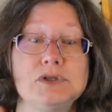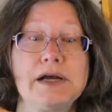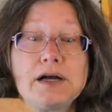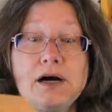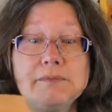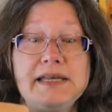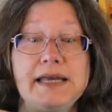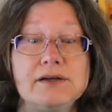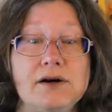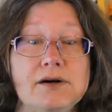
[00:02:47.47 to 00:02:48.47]

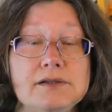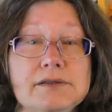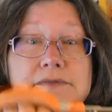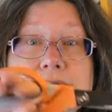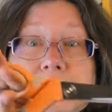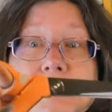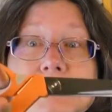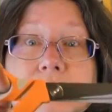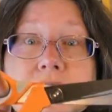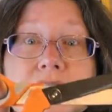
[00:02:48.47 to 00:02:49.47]
accommodate all of the
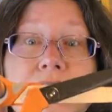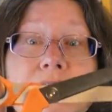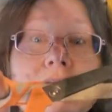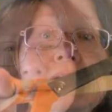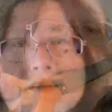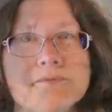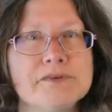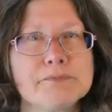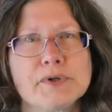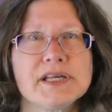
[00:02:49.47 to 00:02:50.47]
fingers.
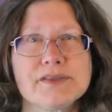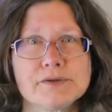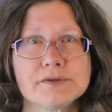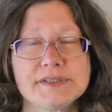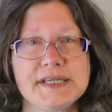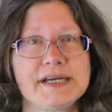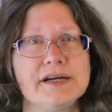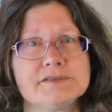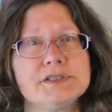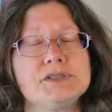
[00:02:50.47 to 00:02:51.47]
We've pretty thoroughly
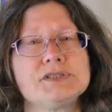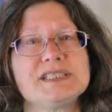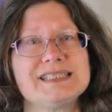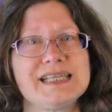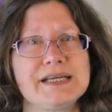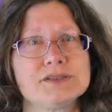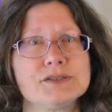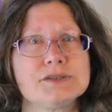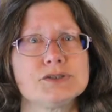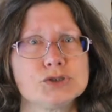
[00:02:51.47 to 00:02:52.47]
covered your
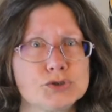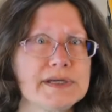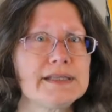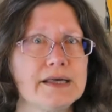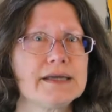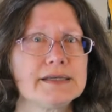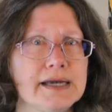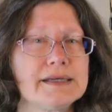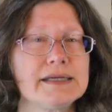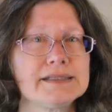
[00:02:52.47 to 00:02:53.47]
standard straight line
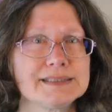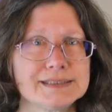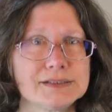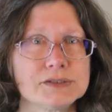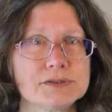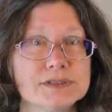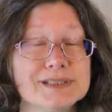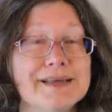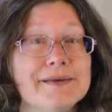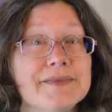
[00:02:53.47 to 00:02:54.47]
cutting
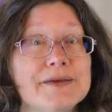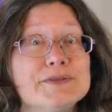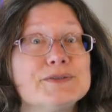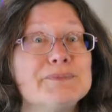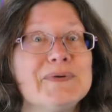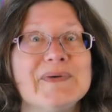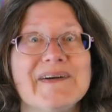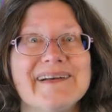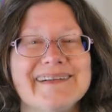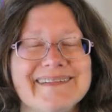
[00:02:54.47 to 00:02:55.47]
scissors. There's
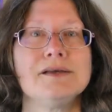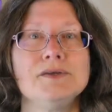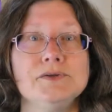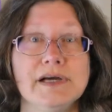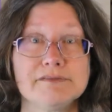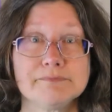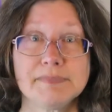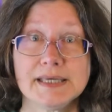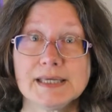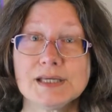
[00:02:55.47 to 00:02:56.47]
more. You have
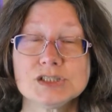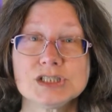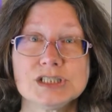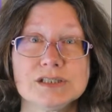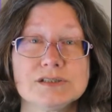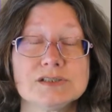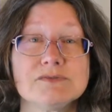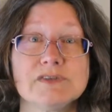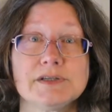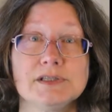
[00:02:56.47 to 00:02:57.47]
pinking shears,
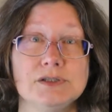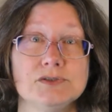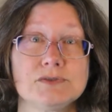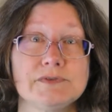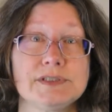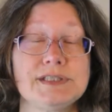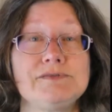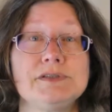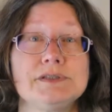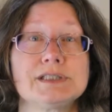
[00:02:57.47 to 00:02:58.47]
very useful
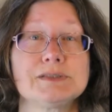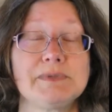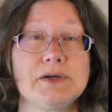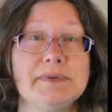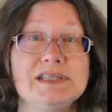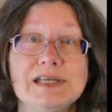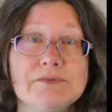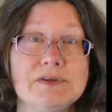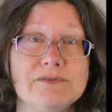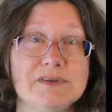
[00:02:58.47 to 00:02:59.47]
if you're
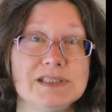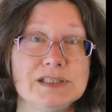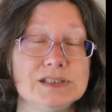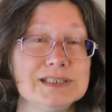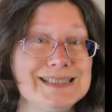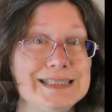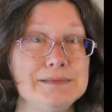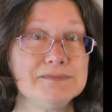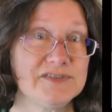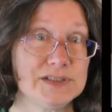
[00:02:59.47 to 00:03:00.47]
experimenting with vintage
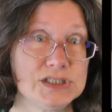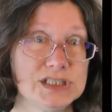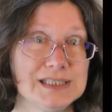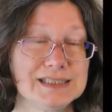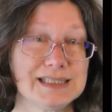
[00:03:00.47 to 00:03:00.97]
seam finishing